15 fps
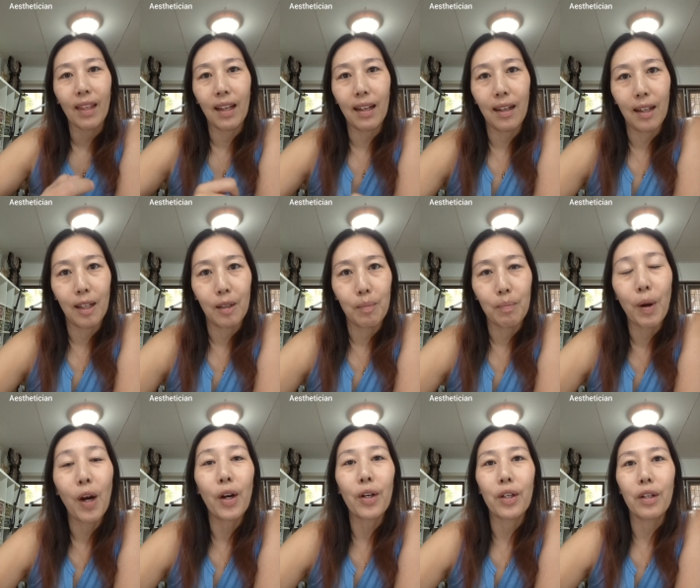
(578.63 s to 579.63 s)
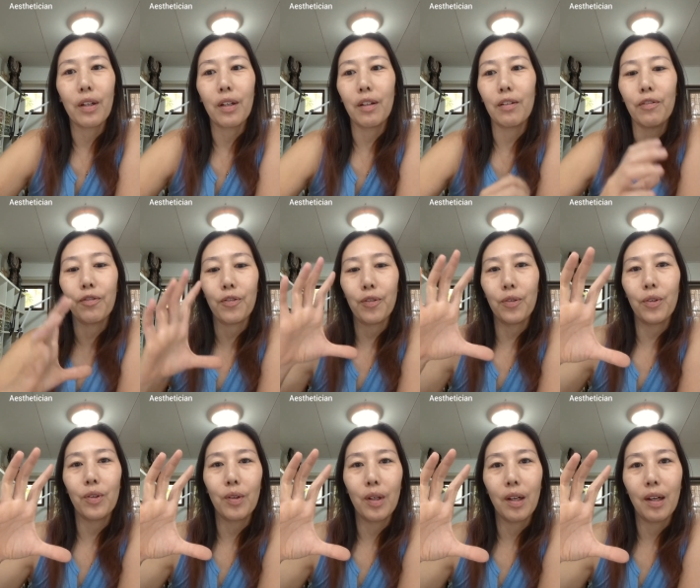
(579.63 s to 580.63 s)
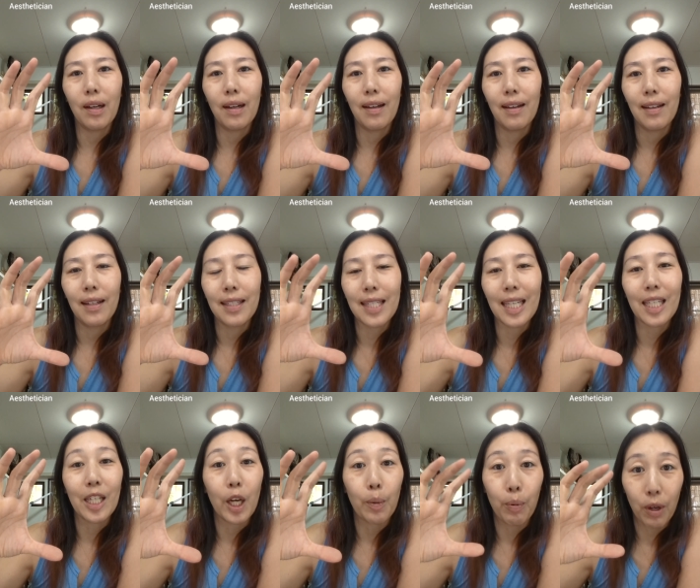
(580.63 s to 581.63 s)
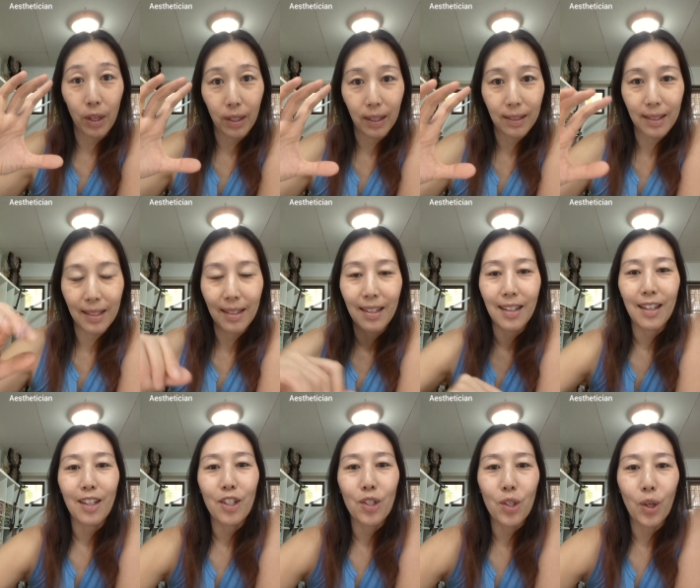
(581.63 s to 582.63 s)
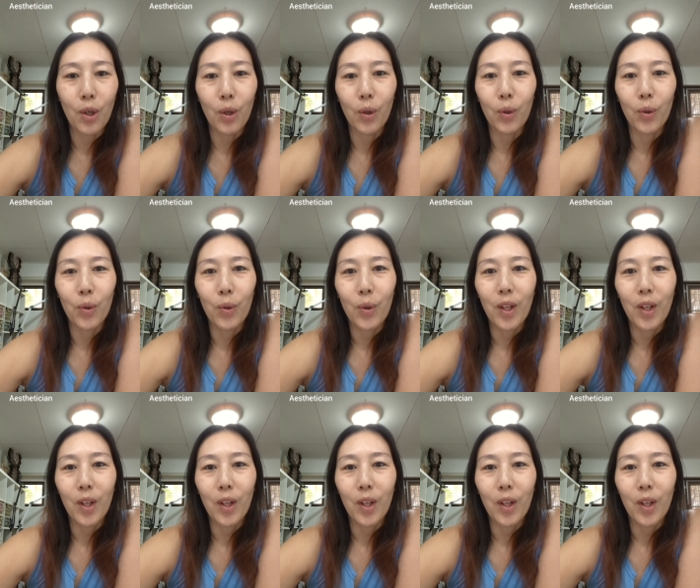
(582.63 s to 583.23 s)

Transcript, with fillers: um, part of uh, a skincare product. So